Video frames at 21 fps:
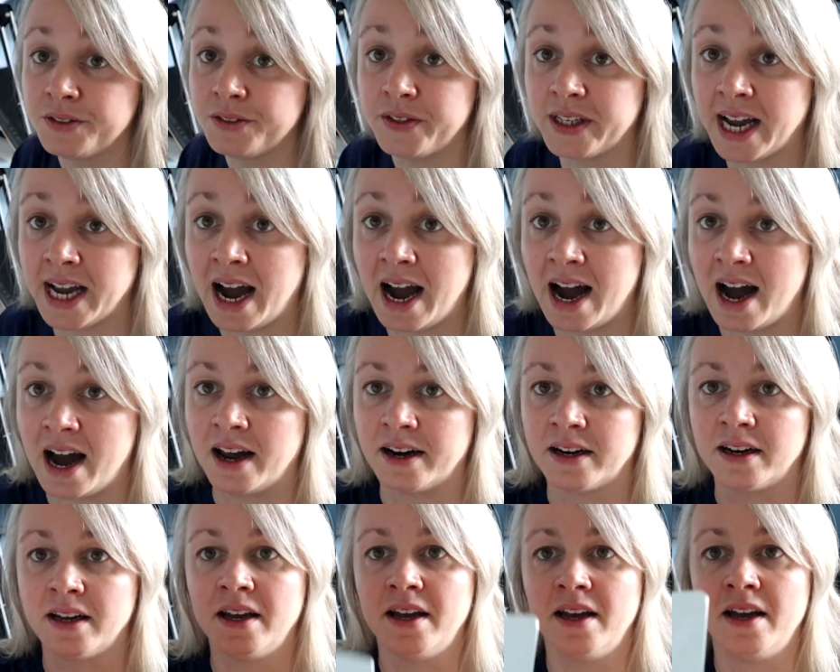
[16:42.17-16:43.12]
if you can,
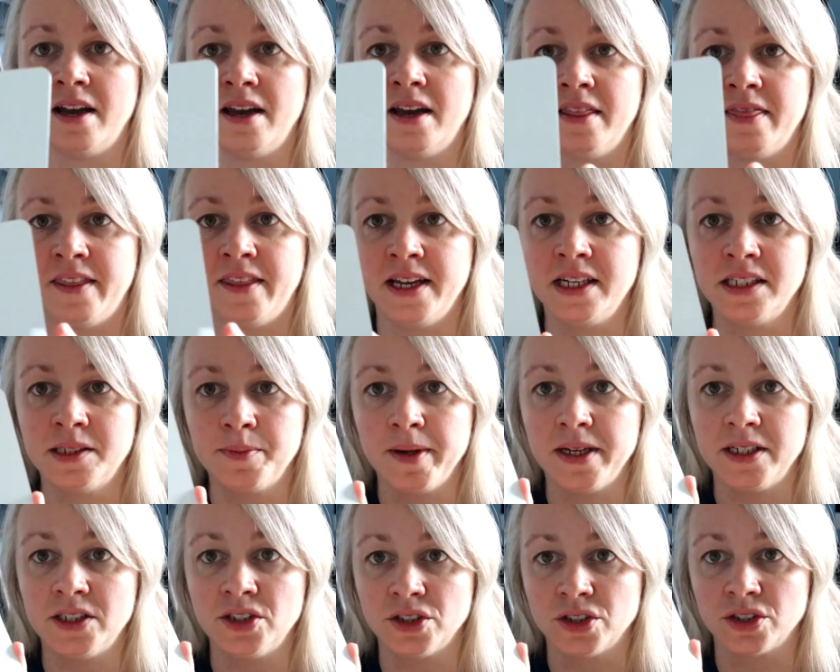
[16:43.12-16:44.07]
these
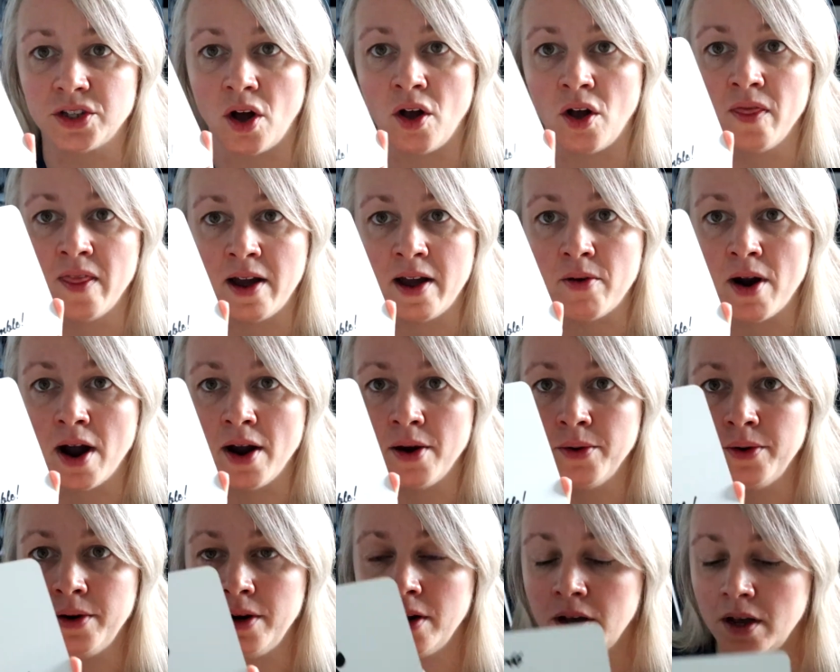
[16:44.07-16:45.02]
bits just on their
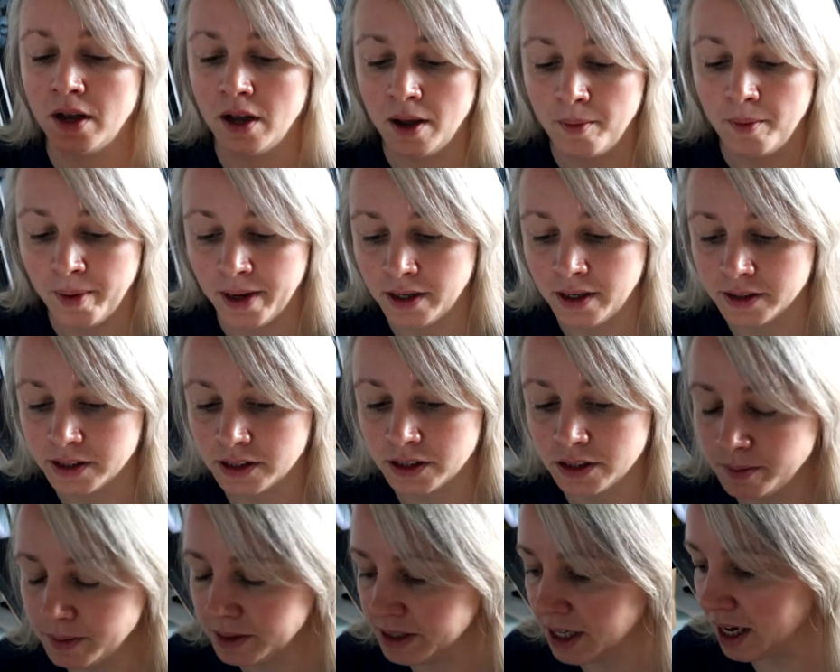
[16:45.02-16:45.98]
own, because
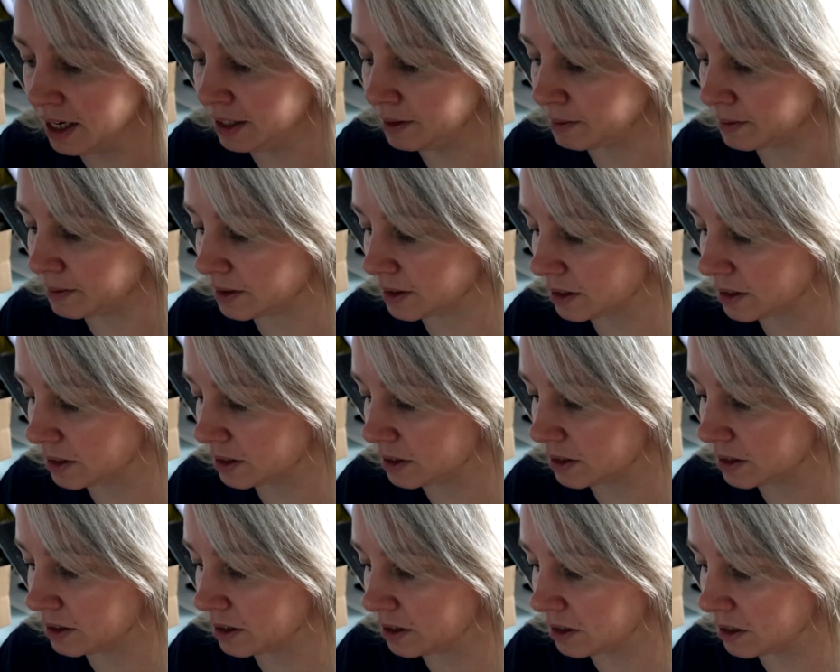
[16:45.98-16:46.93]
sometimes
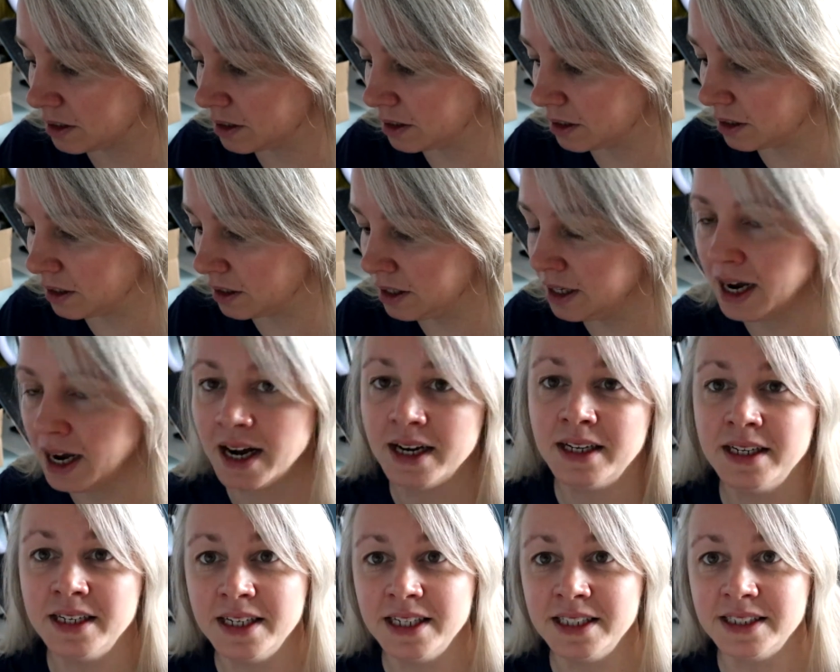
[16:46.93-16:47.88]
you
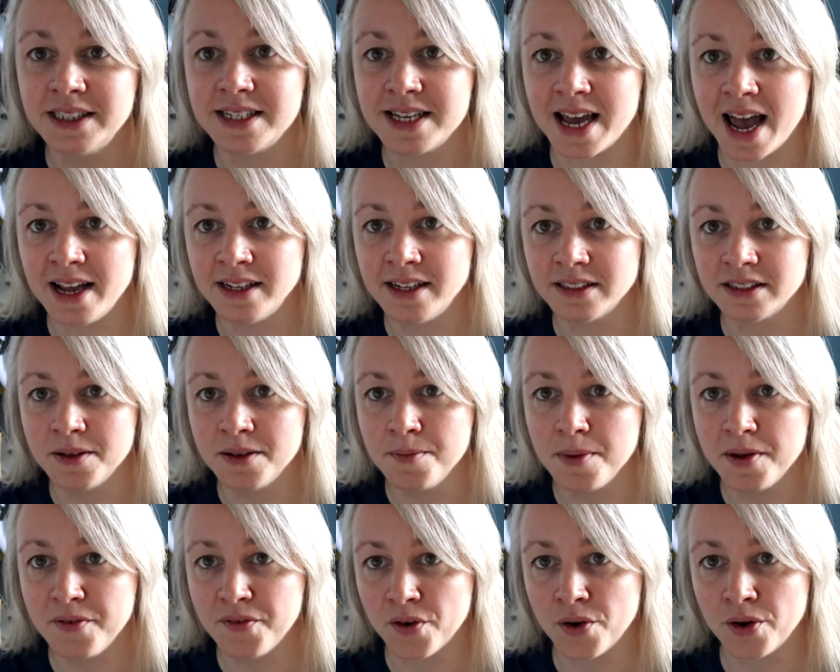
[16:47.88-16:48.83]
kind of need to test them
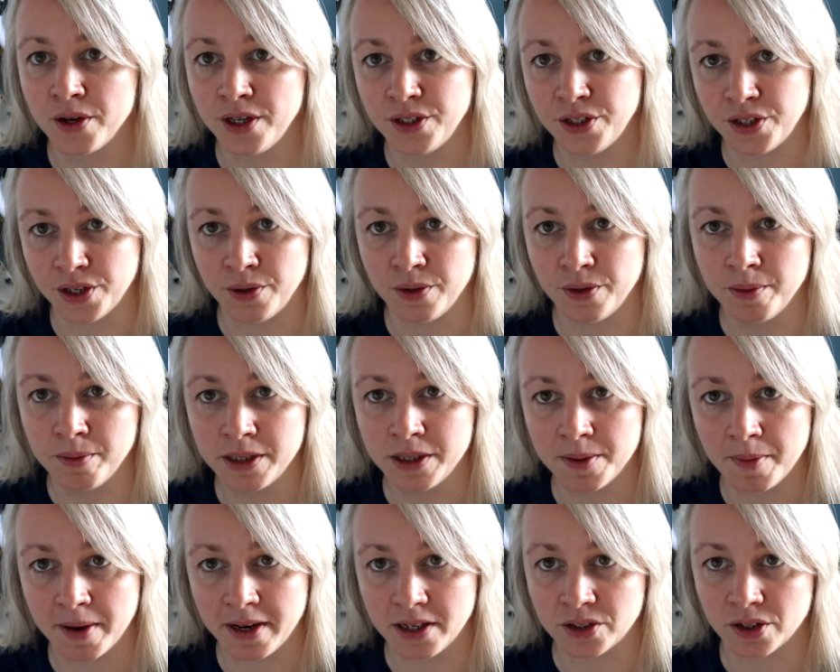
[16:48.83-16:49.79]
before you do them
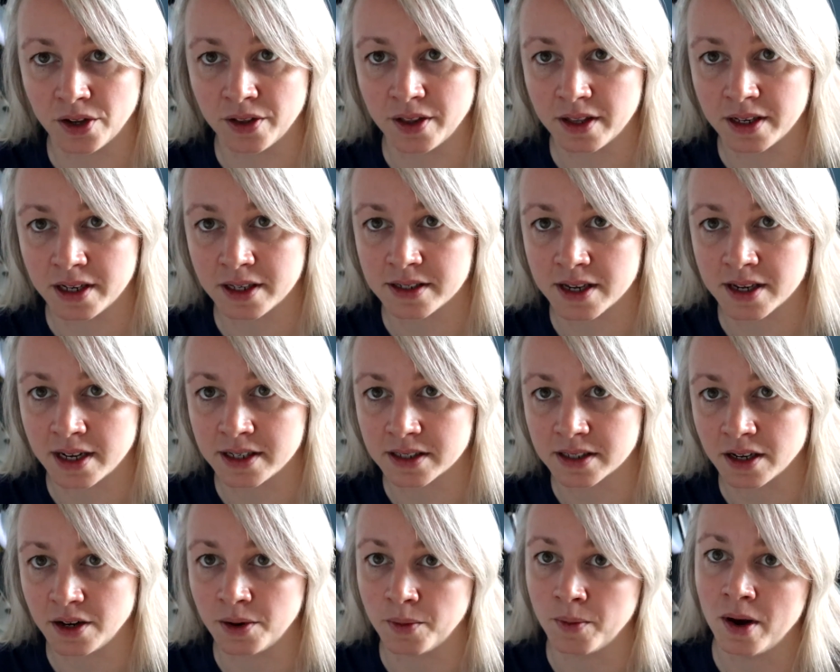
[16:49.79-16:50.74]
to make sure that the design's
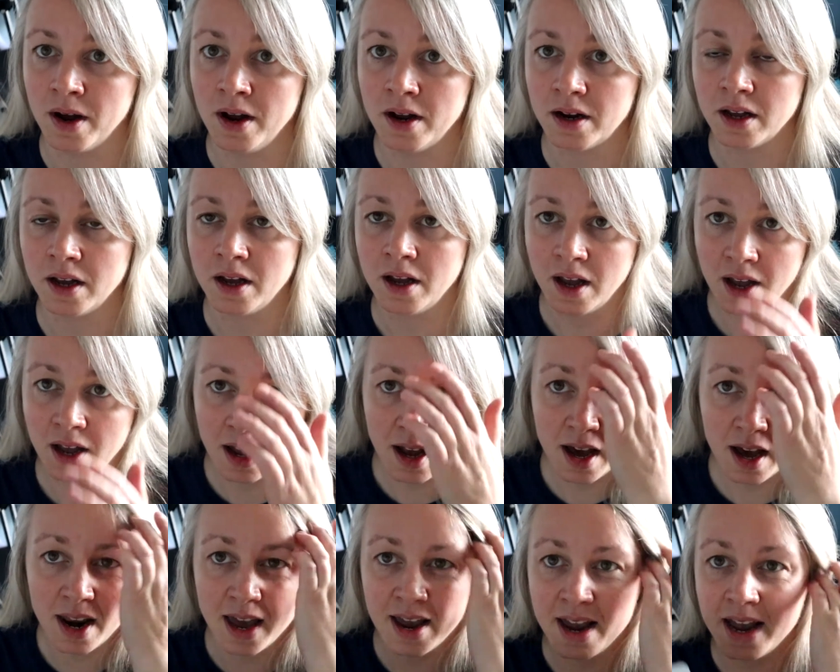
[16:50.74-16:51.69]
going to work.
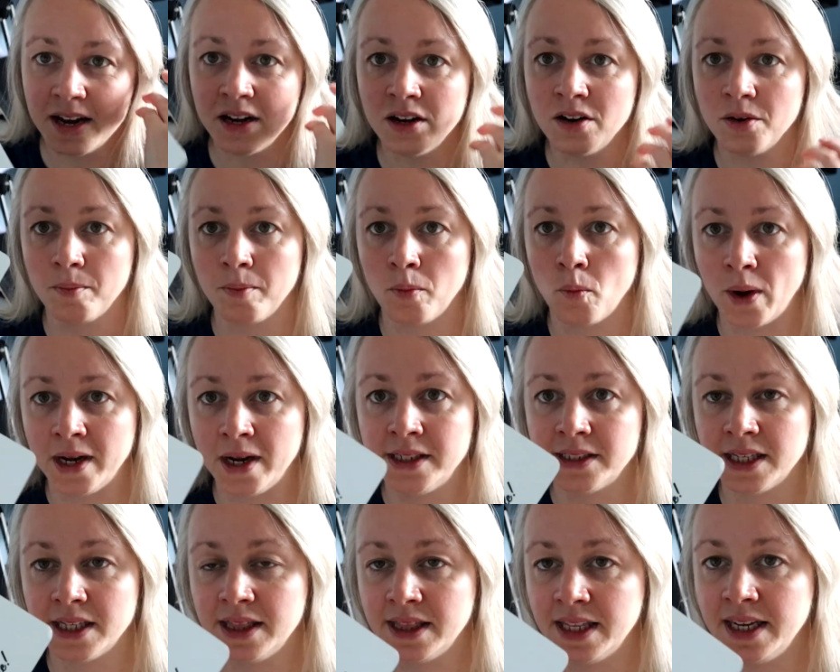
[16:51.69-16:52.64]
And I end up
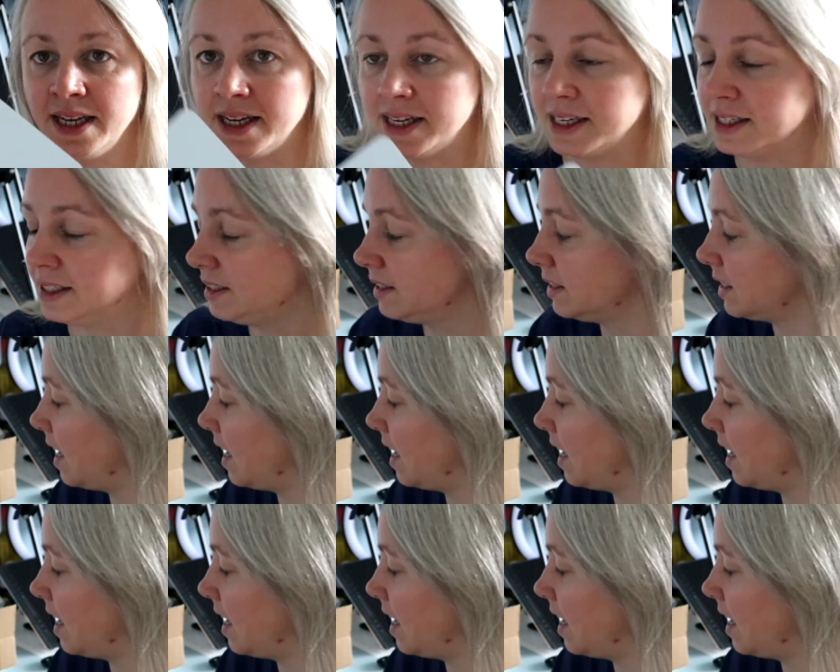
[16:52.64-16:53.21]
wasting these